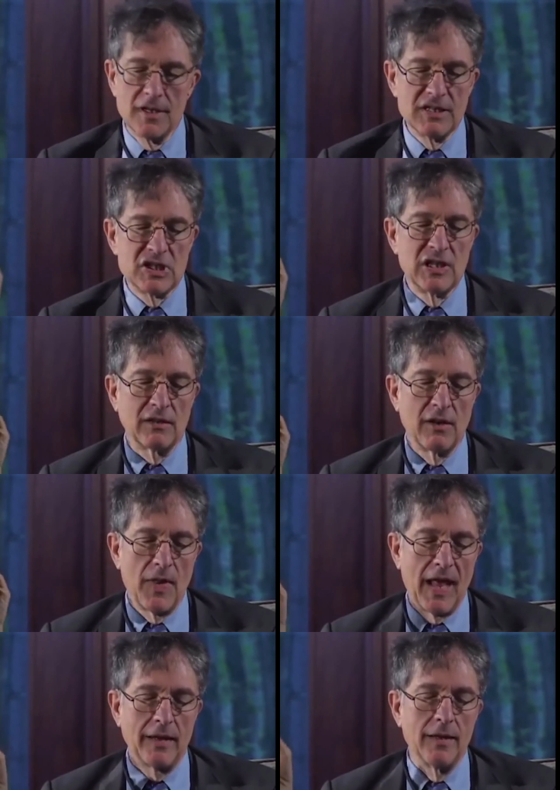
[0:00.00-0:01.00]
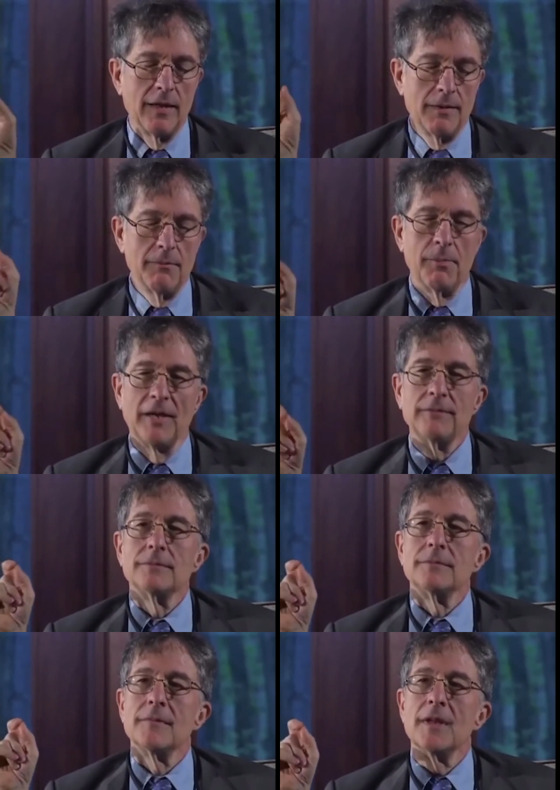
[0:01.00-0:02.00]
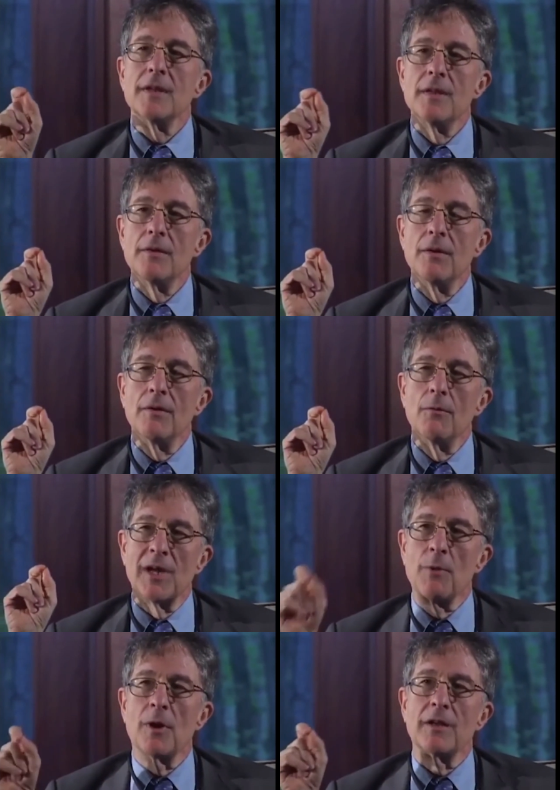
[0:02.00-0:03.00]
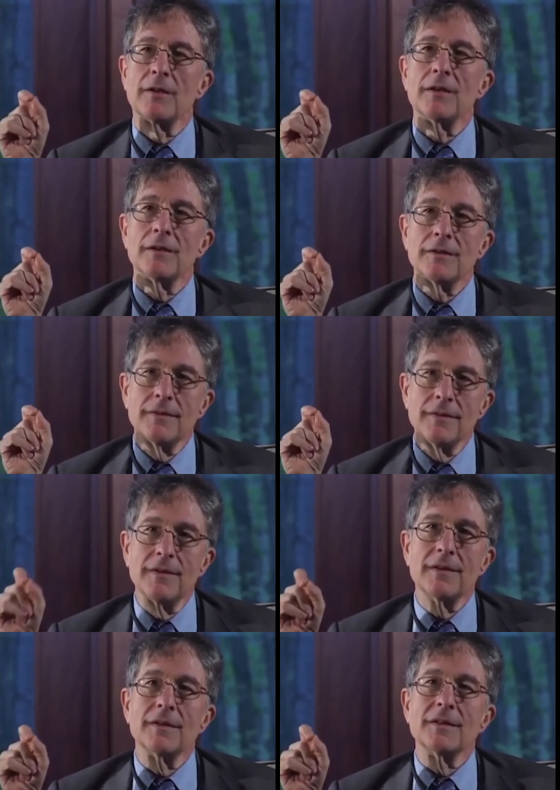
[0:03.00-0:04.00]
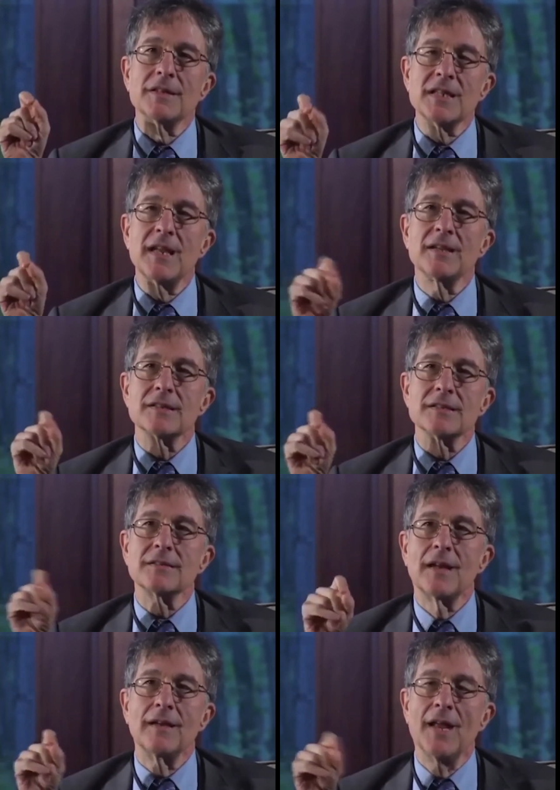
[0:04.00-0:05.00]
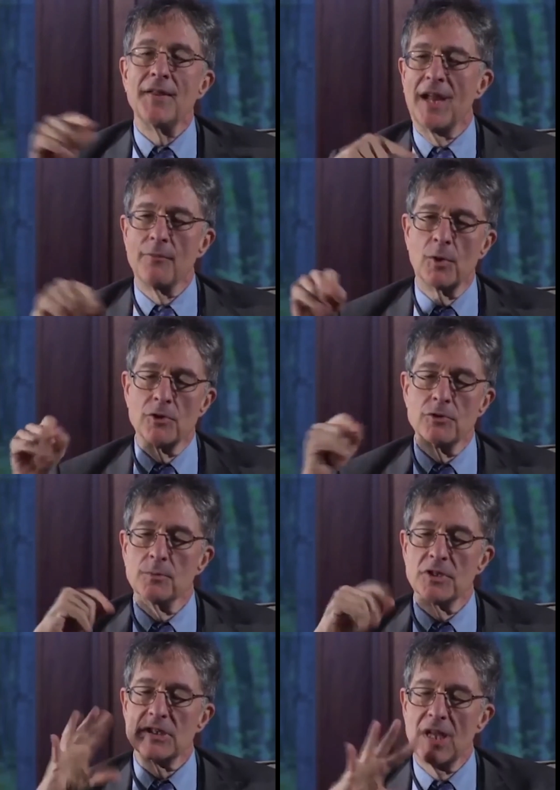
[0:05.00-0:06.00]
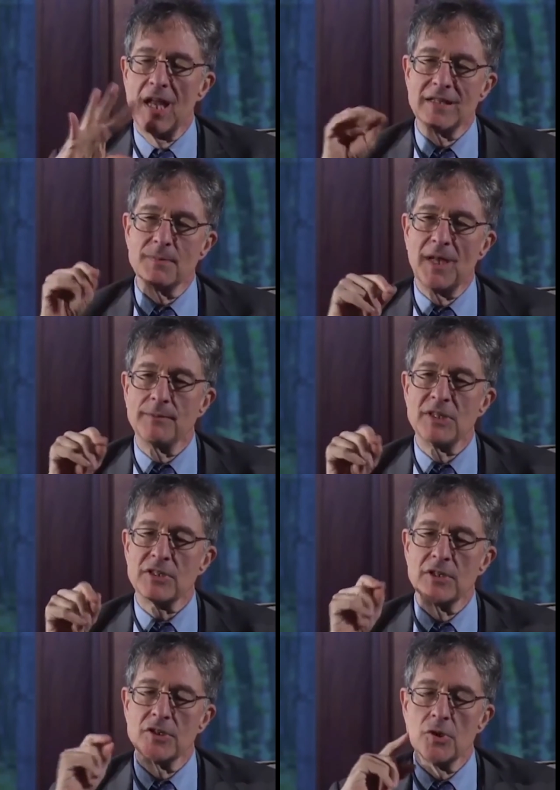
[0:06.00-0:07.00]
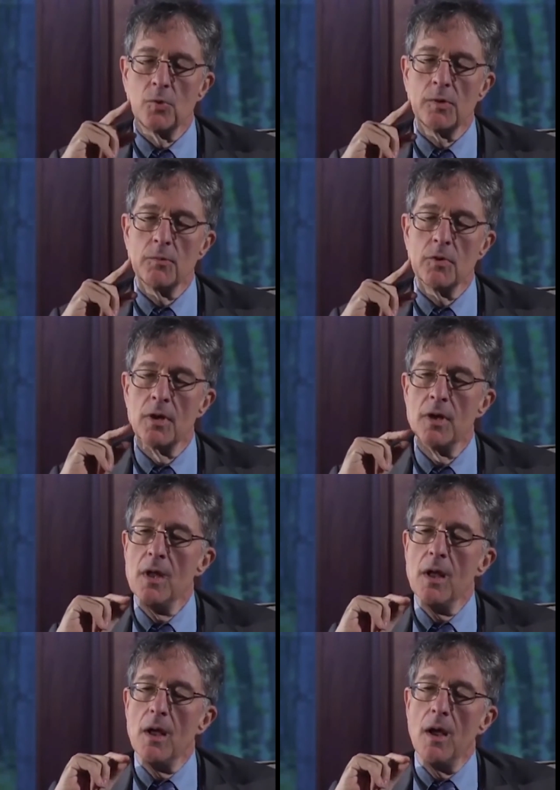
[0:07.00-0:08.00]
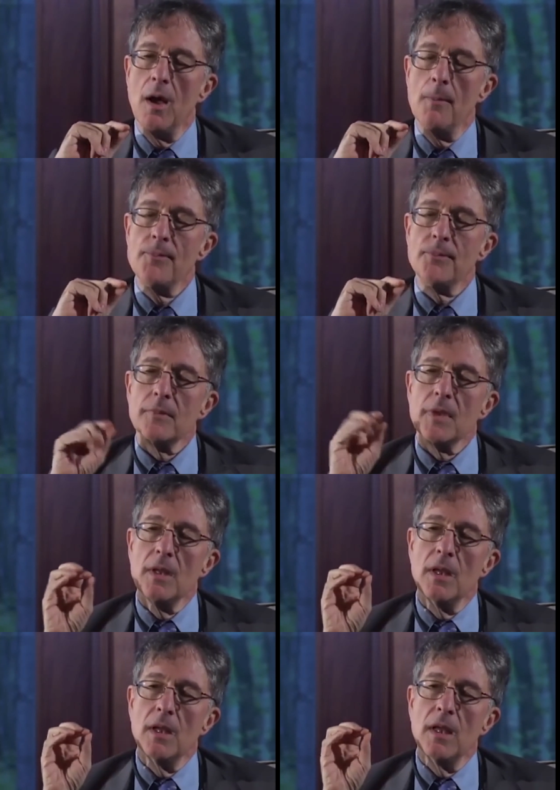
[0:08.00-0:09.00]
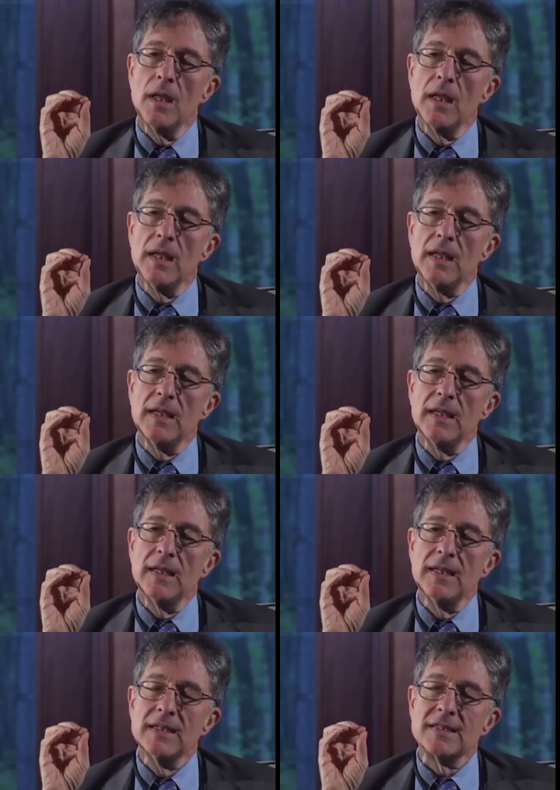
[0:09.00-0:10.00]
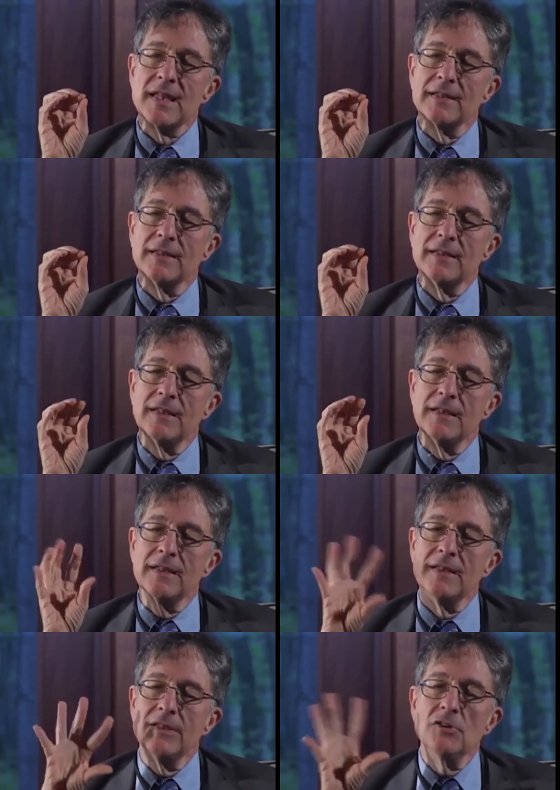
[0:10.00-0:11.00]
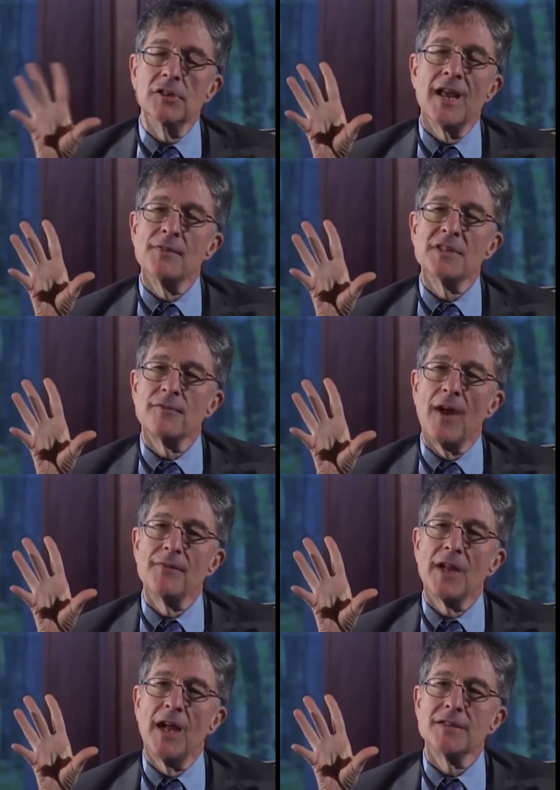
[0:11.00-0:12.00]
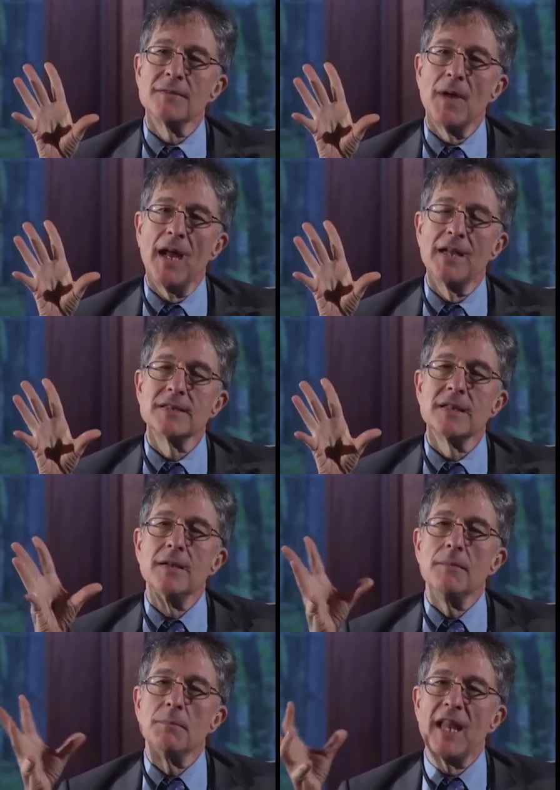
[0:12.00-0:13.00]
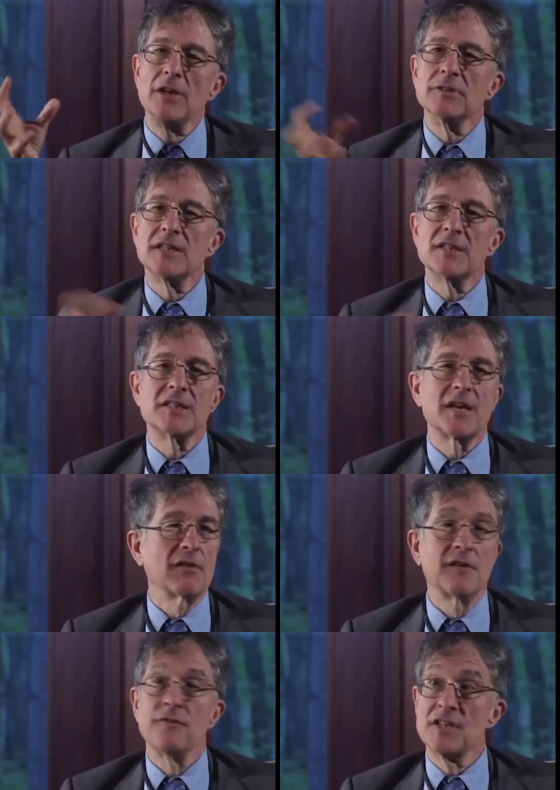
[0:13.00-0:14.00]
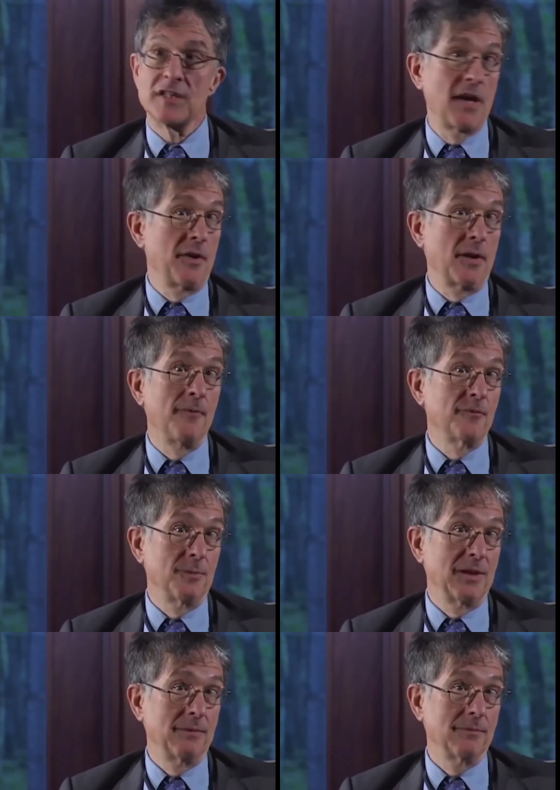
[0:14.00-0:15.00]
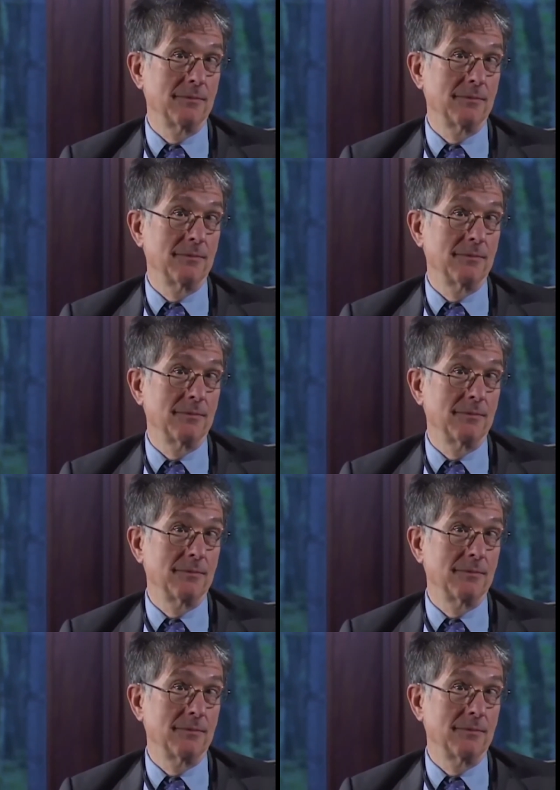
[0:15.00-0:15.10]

shtick on that. But what I want to say is, I think I have one or two more slides, but I'm just going to show one more, um, is that you could have these five kinds of minds, but they don't necessarily fit together comfortably.